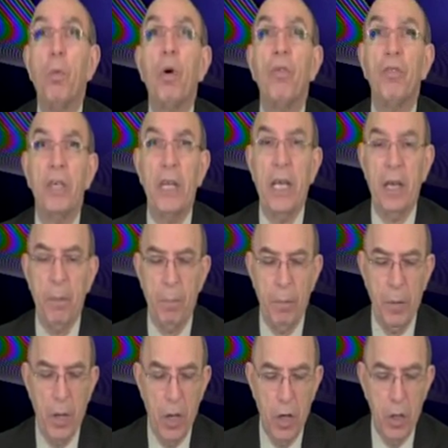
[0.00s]
of a name.
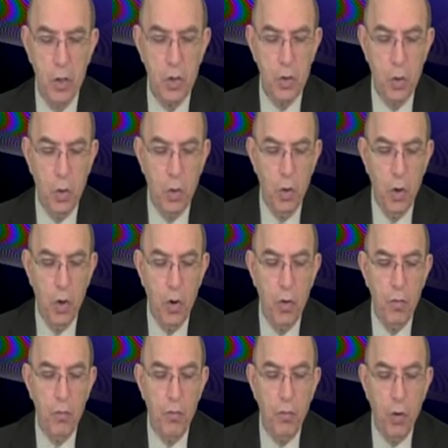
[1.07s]
So
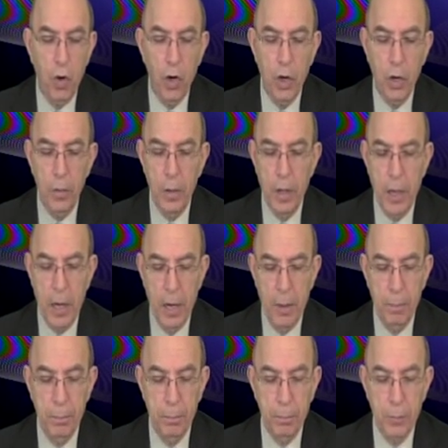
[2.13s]
for
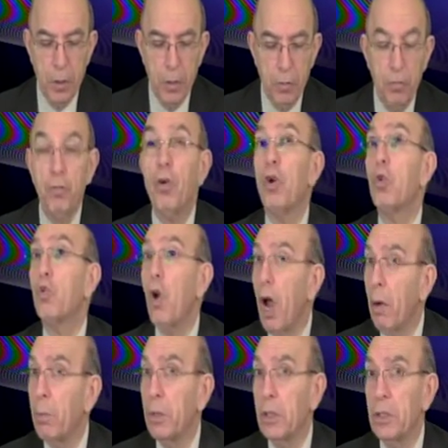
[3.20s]

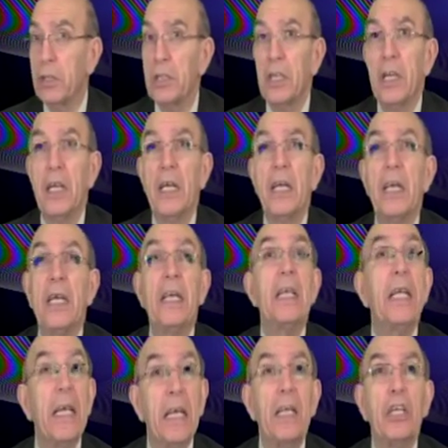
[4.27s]
Roberts in
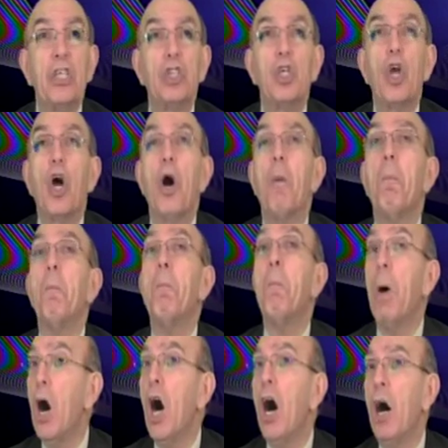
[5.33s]
English,
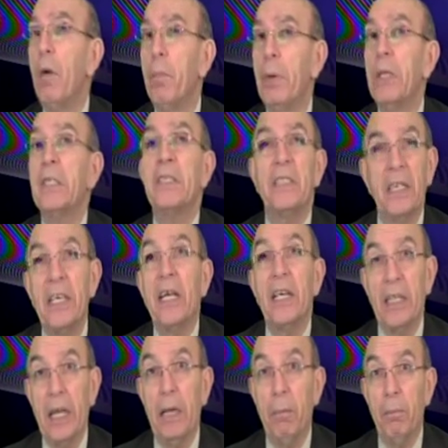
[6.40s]
Bob is the
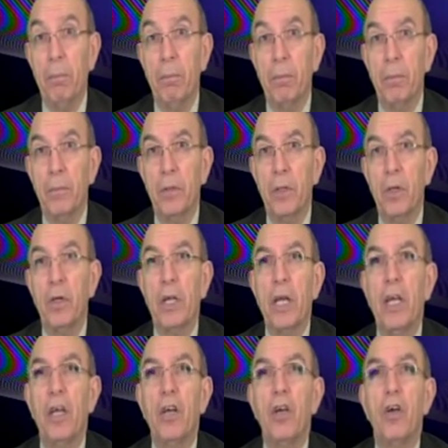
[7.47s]
nickname. Okay?
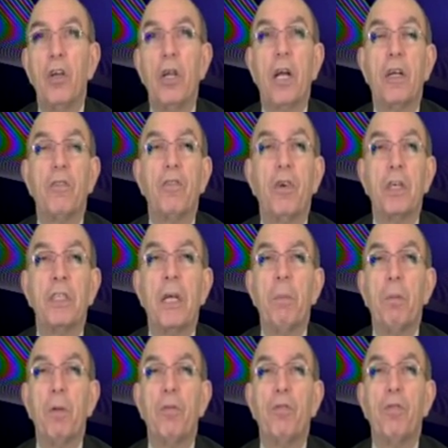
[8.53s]
Like for
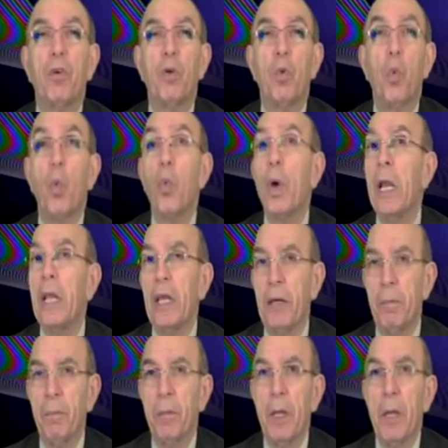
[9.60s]
example, for
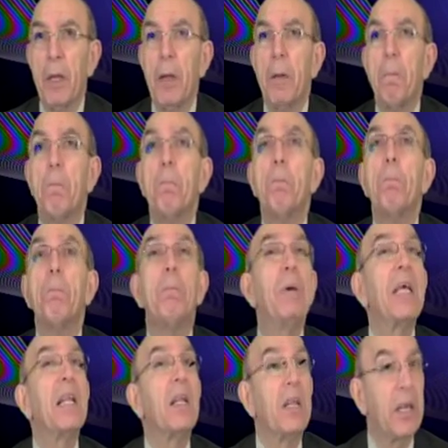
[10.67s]
William,
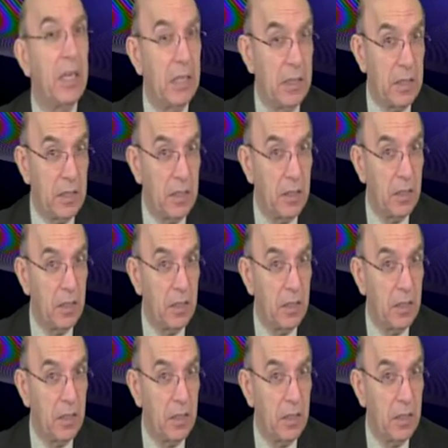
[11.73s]
Bill is